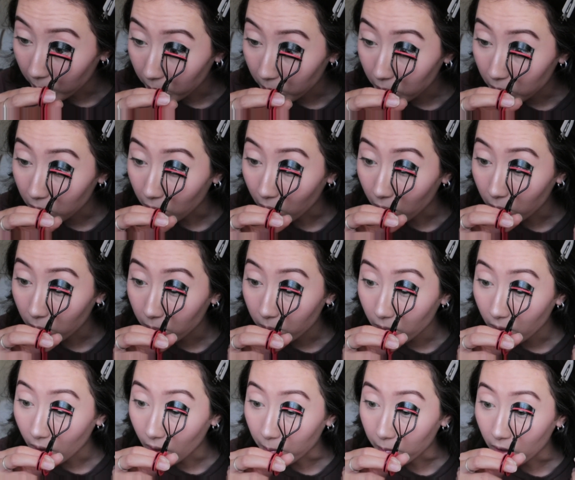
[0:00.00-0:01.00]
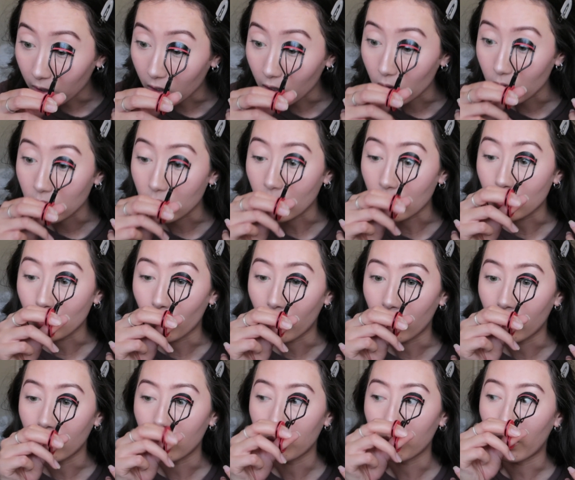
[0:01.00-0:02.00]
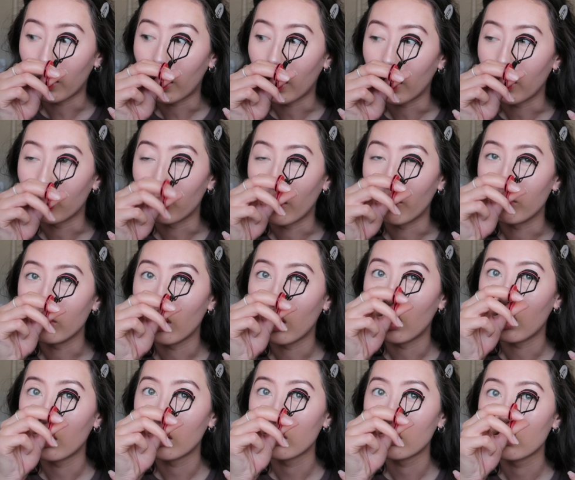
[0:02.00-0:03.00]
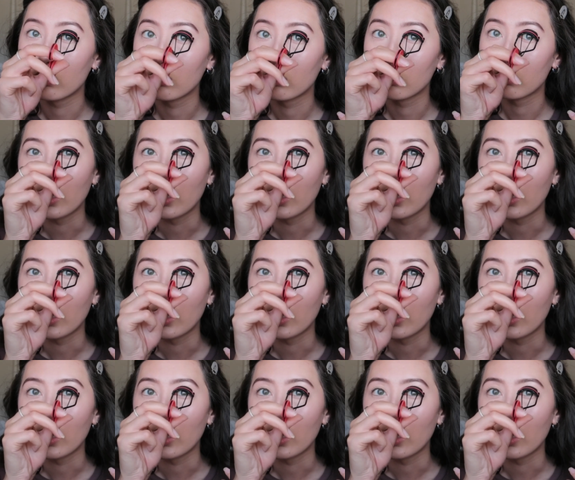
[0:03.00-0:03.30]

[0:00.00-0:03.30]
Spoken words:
So I'm gonna use this one by Revlon.